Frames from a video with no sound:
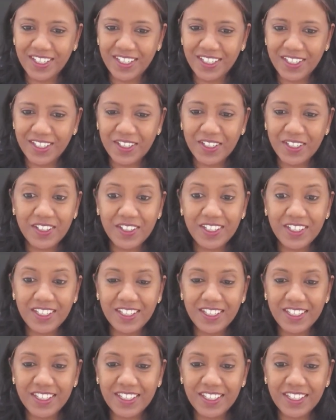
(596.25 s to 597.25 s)

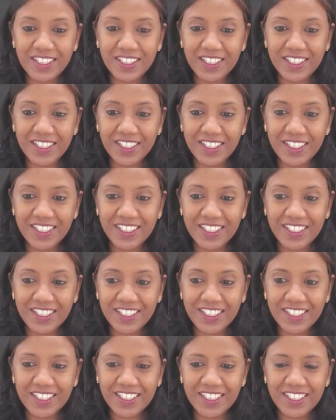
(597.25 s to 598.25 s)

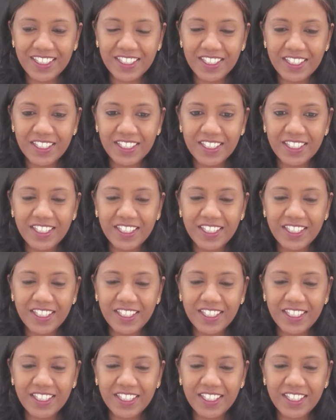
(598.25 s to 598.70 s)
(no one is talking)